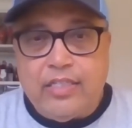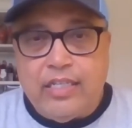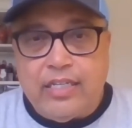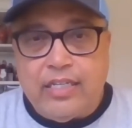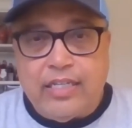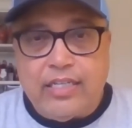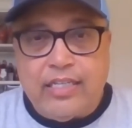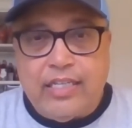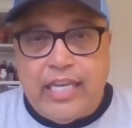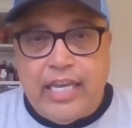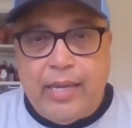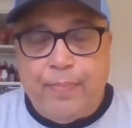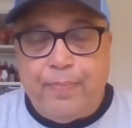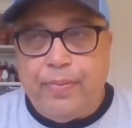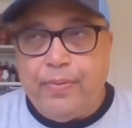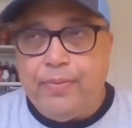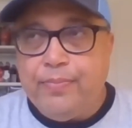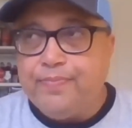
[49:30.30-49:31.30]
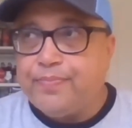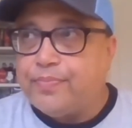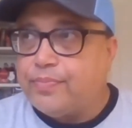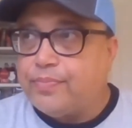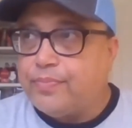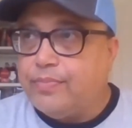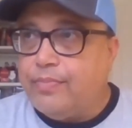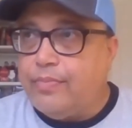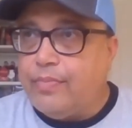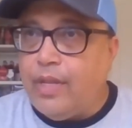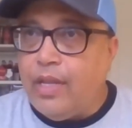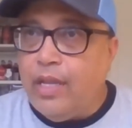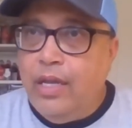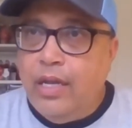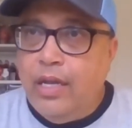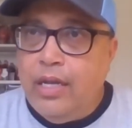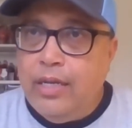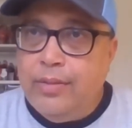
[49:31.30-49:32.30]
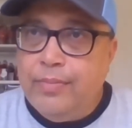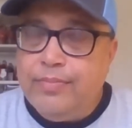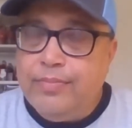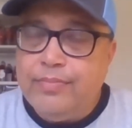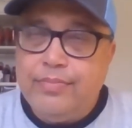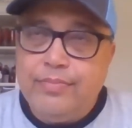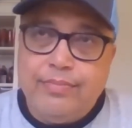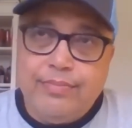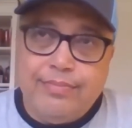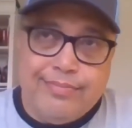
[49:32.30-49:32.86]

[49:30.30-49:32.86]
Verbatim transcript: to keep um,